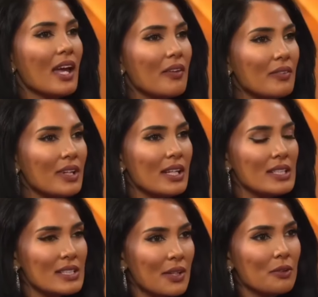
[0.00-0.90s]
and every
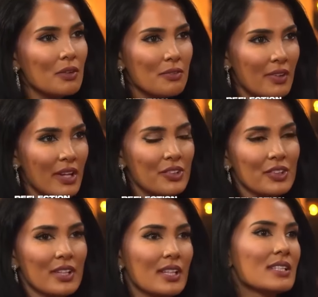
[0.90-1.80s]
internal
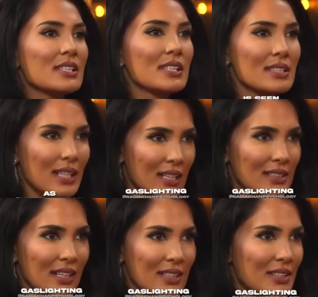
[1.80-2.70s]
reflection is seen as
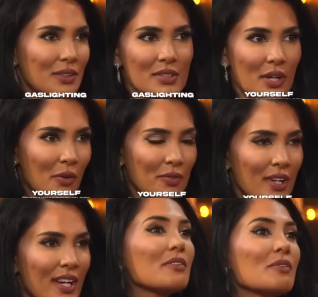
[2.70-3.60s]
gaslighting
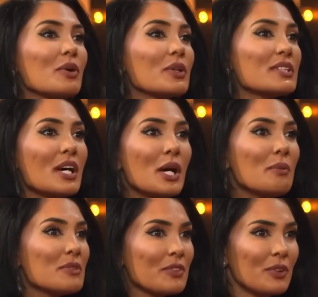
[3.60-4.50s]
yourself. So they've even got
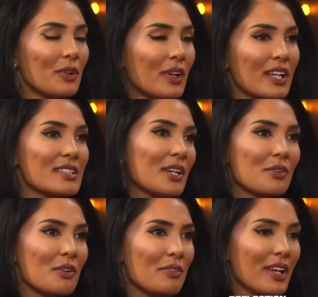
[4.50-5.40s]
terms for
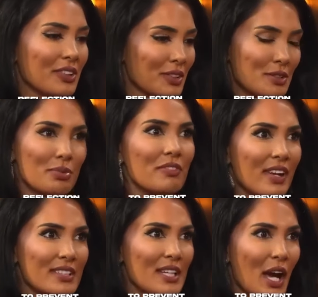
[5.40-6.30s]
internal reflection to
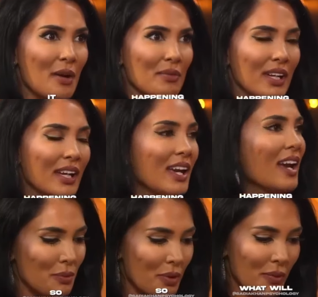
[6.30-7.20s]
prevent it happening.
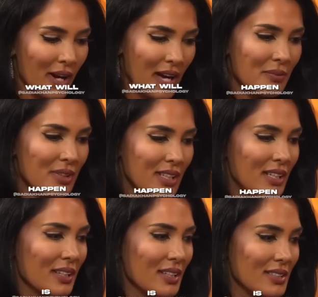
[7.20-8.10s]
So what will happen
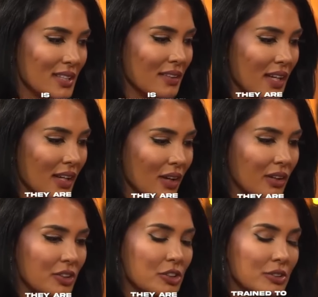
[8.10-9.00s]
is they
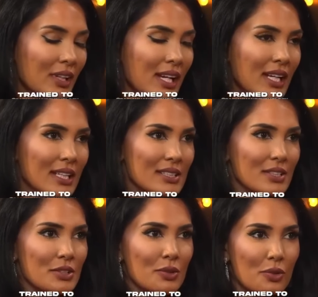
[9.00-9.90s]
are
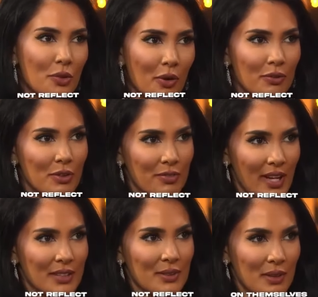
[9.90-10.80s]
trained to not
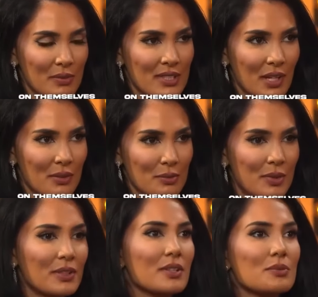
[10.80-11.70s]
reflect on themselves
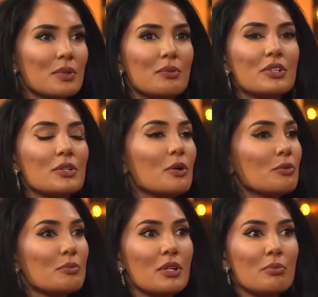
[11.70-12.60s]
because we've been
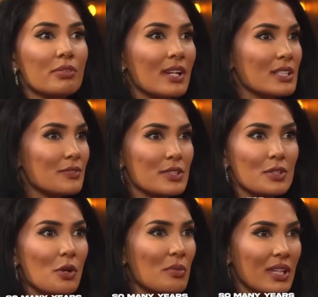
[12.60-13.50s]
told we've been oppressed for
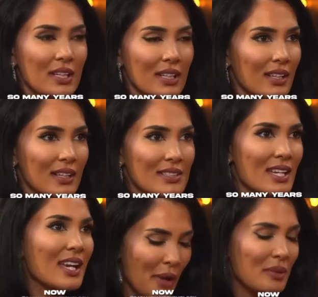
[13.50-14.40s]
so many years.
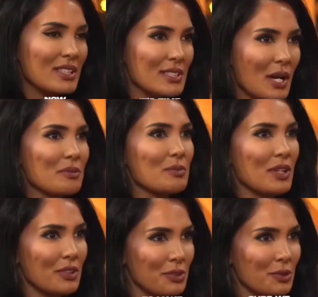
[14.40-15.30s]
Now it's time to
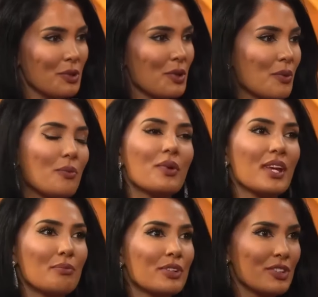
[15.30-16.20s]
make sure we